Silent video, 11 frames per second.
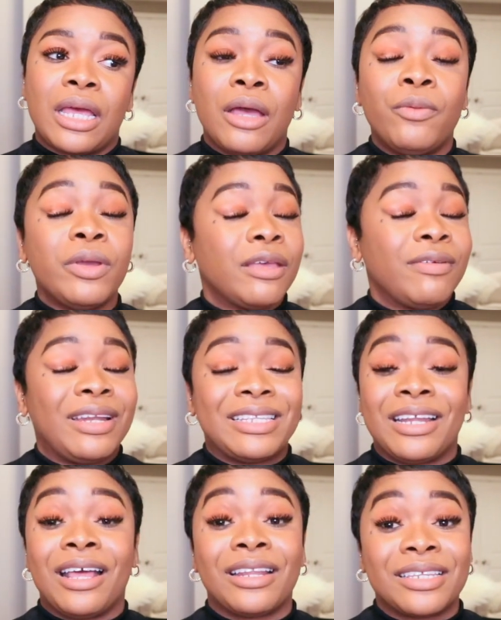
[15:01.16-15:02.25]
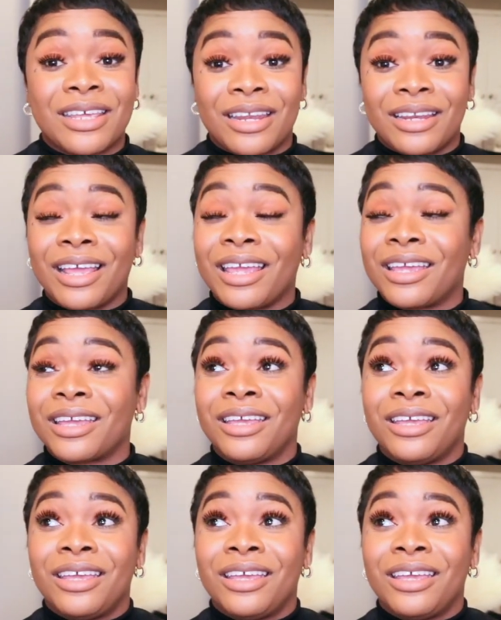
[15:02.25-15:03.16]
I will give it a 10 out of 10. Like,